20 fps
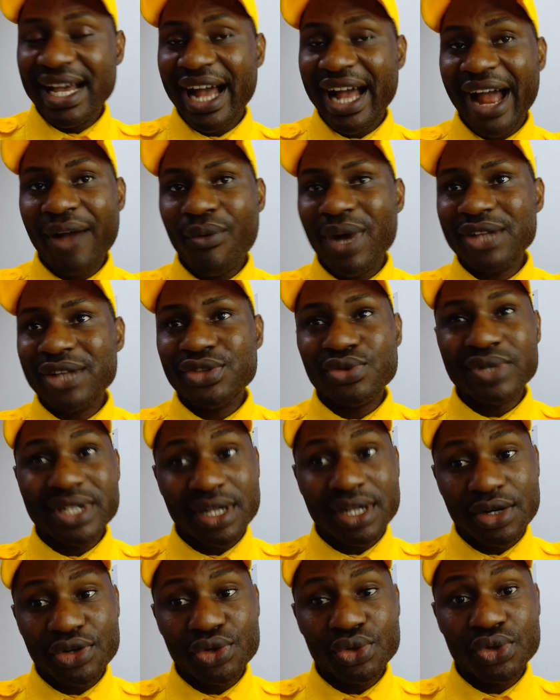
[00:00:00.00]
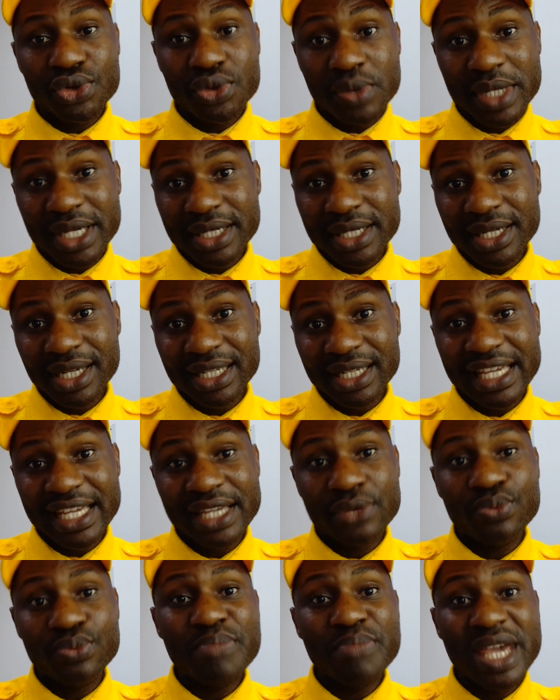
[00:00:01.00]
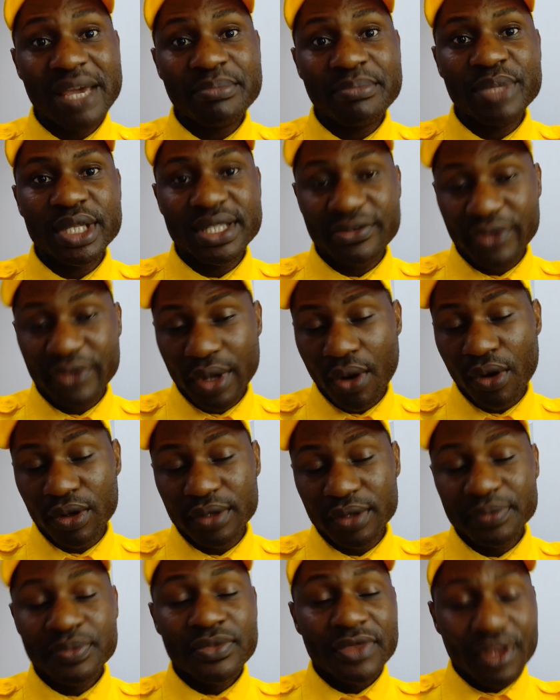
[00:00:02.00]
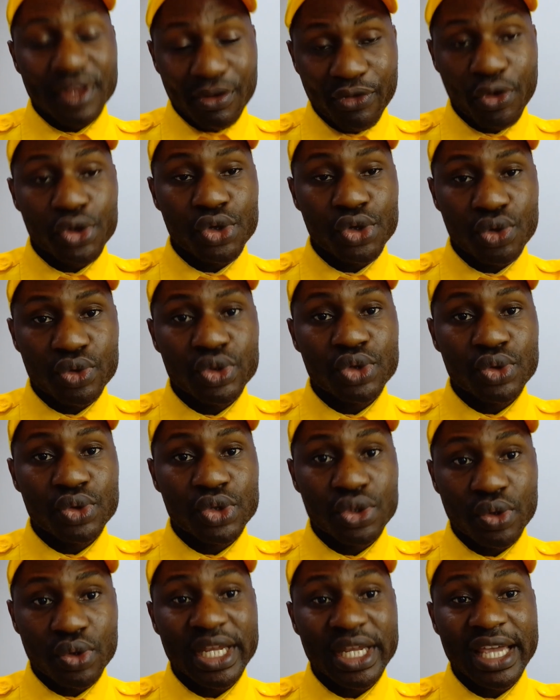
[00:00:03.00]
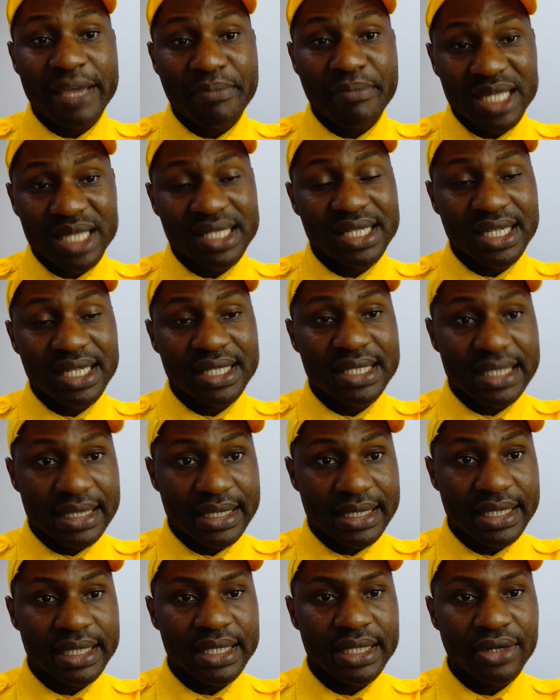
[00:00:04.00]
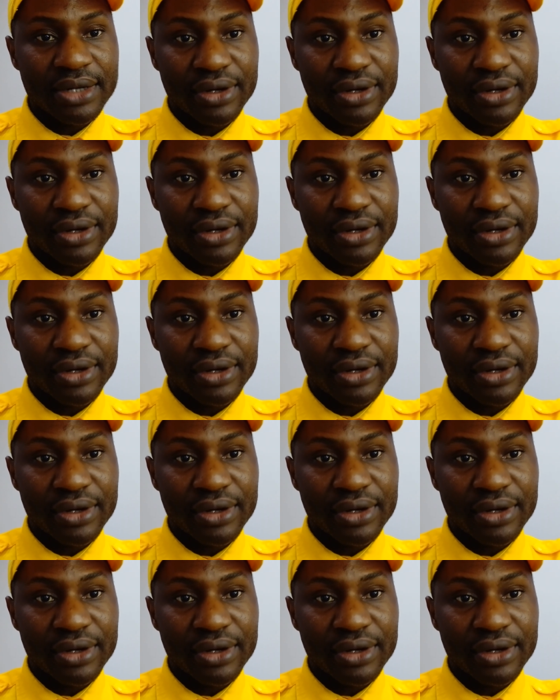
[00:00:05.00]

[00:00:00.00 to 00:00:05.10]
I want to tell you today that it may be difficult for you to study a master's degree.